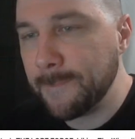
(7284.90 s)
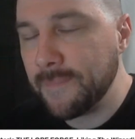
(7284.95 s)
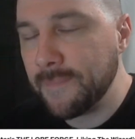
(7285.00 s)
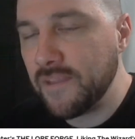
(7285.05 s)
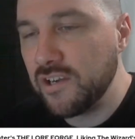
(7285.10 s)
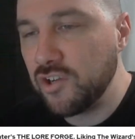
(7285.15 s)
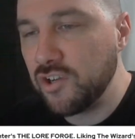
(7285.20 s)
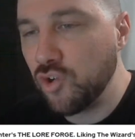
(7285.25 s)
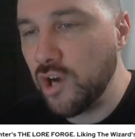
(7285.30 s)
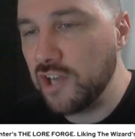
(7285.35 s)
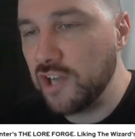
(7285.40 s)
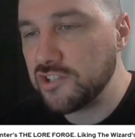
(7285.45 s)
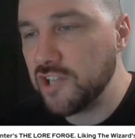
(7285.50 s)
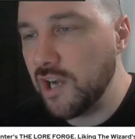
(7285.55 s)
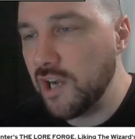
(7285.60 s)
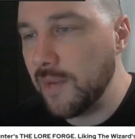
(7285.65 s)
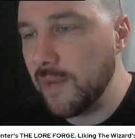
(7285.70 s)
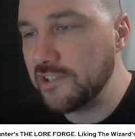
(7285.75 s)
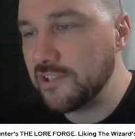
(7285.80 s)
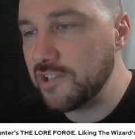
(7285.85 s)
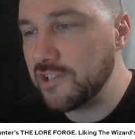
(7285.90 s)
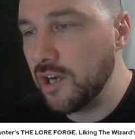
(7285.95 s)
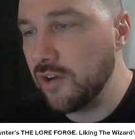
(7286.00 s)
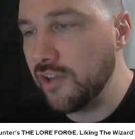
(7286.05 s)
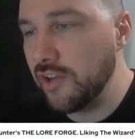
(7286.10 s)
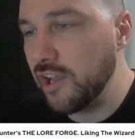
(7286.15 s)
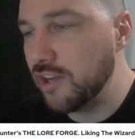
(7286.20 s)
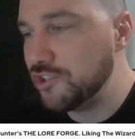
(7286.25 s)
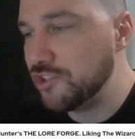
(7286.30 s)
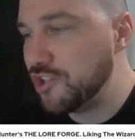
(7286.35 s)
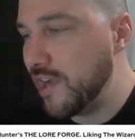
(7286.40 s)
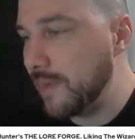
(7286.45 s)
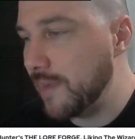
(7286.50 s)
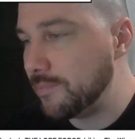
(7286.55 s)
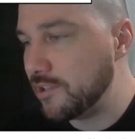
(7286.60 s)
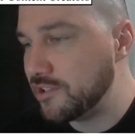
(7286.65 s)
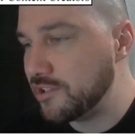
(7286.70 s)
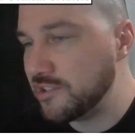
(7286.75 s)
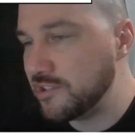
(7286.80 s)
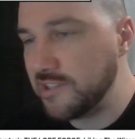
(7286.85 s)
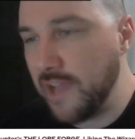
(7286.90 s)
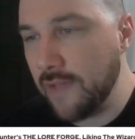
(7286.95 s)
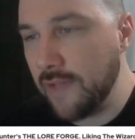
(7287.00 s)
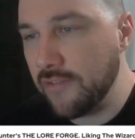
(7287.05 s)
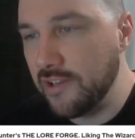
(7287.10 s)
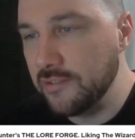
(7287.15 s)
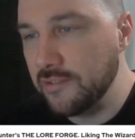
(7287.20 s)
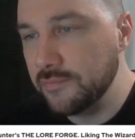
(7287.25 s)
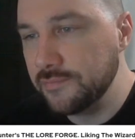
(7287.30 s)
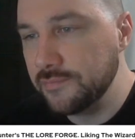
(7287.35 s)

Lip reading: And Cross Comics already on chapter 7